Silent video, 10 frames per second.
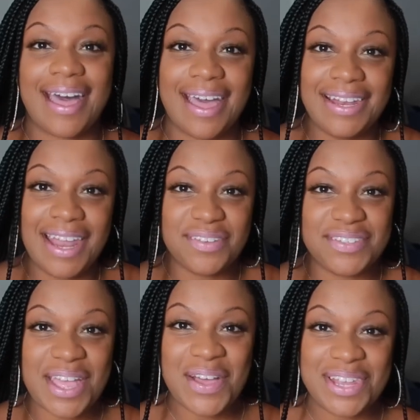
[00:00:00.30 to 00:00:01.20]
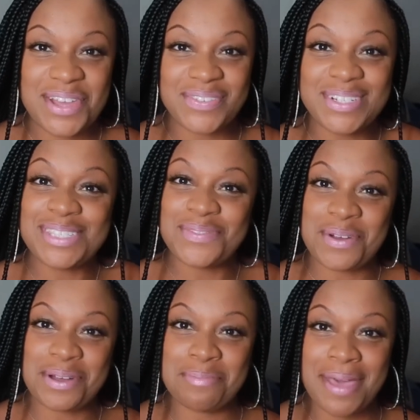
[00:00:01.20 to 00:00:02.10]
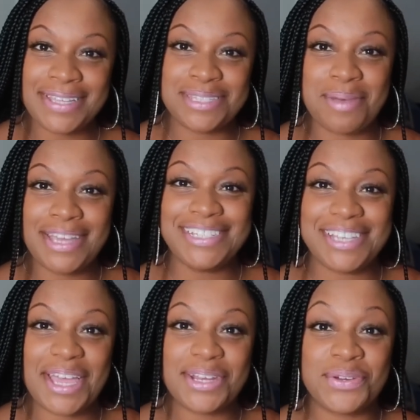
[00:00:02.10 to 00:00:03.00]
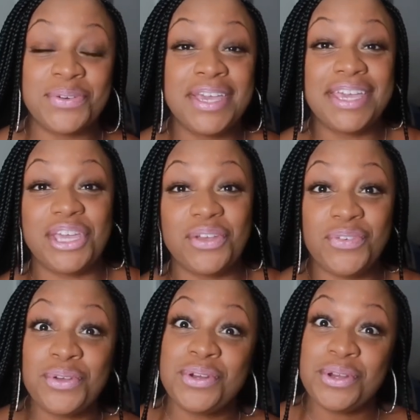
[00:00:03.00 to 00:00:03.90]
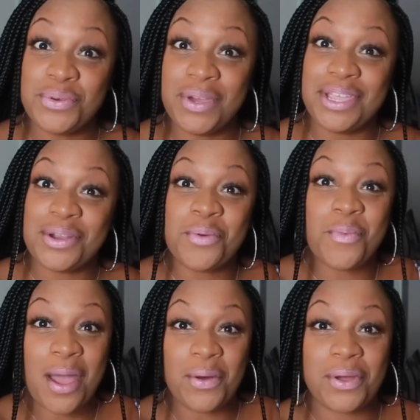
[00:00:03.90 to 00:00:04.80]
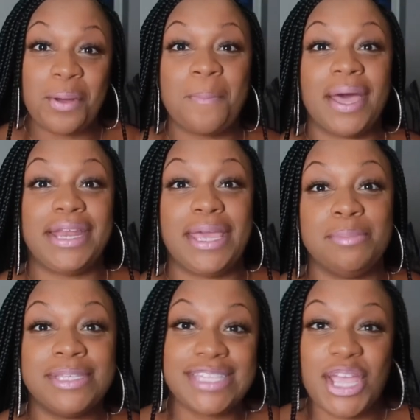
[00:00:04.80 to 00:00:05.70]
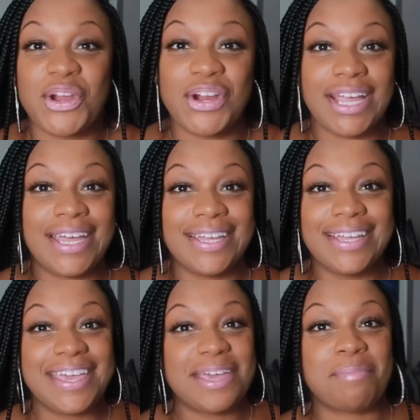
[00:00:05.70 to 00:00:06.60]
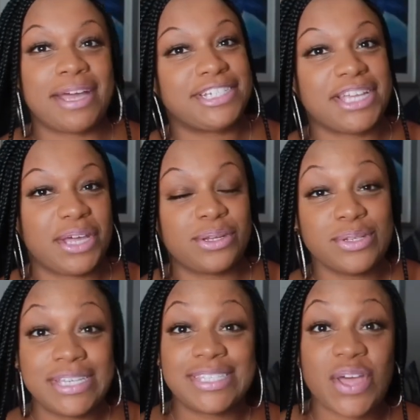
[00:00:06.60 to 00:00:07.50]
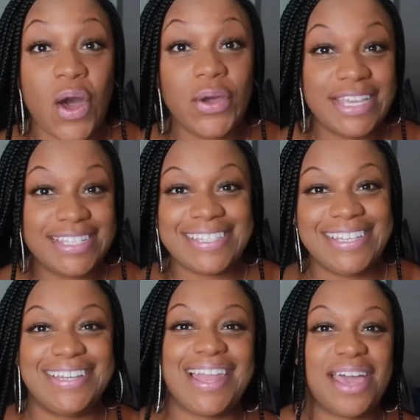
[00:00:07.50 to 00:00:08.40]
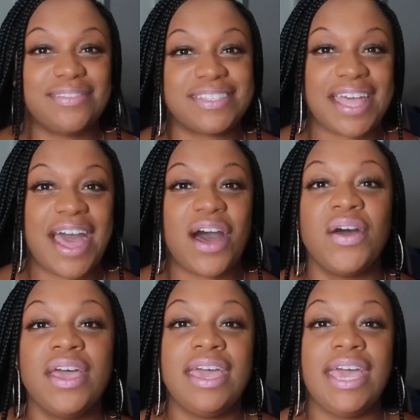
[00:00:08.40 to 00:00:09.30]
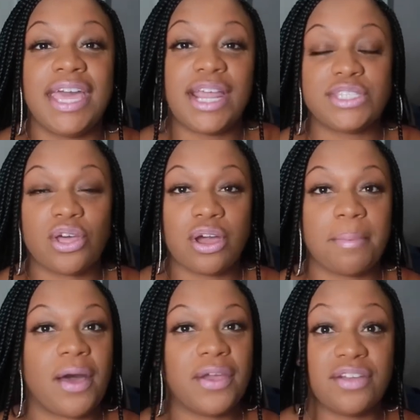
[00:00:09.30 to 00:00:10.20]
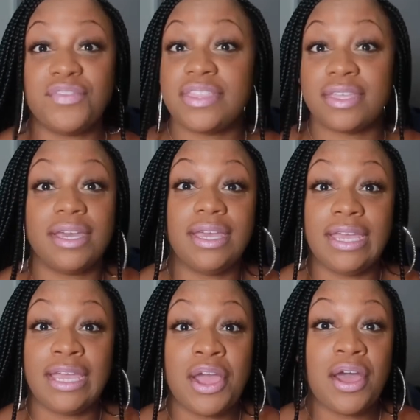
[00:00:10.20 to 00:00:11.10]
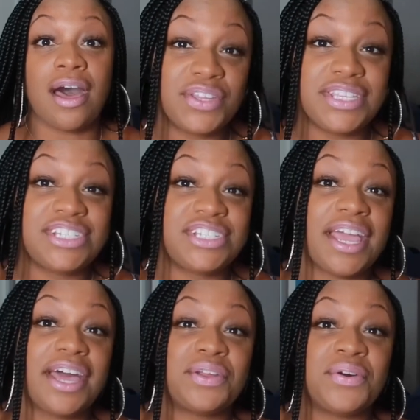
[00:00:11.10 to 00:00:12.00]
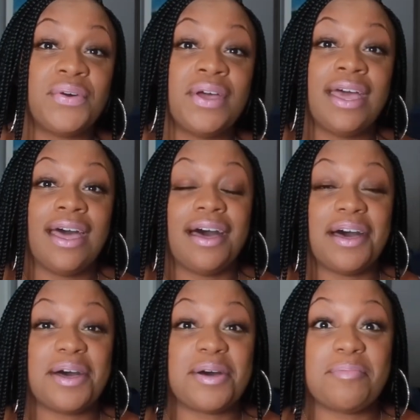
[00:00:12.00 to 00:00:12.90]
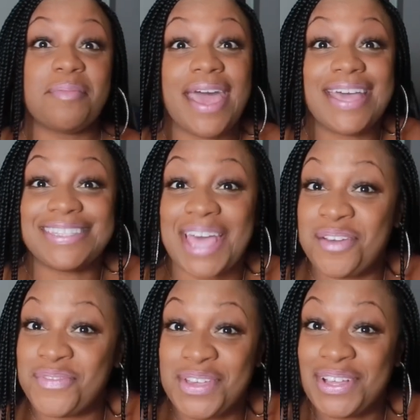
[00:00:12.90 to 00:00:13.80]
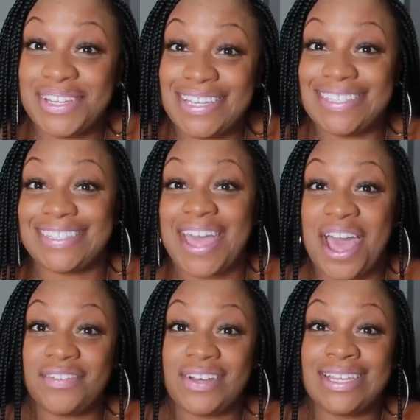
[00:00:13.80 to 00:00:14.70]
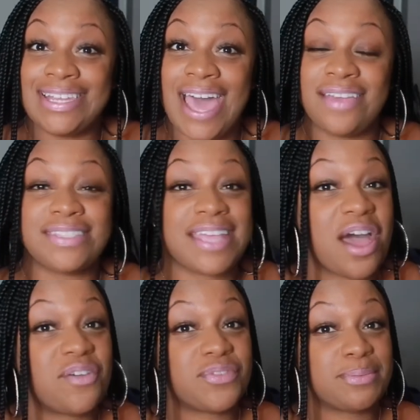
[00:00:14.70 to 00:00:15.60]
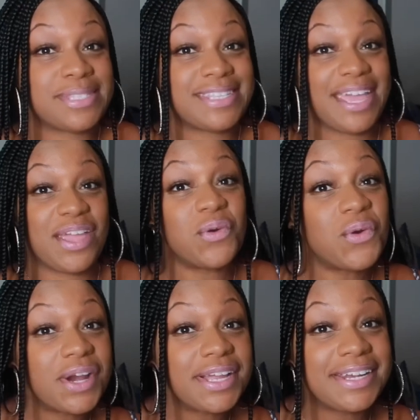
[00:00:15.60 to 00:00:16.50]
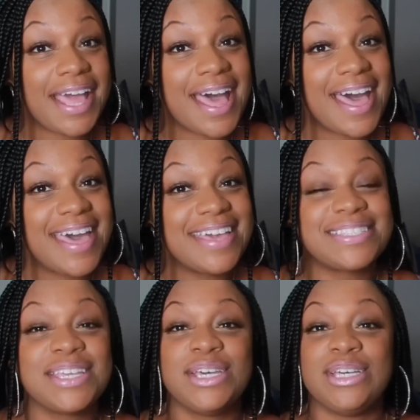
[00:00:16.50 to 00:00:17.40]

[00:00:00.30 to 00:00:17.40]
Hi lifestyle lovers, welcome back to my channel. If you're new here, welcome. My name is Erica and my channel is called It's E Lifestyle and I talk about everything on this channel um, as I feel is to have a good lifestyle from staying organized,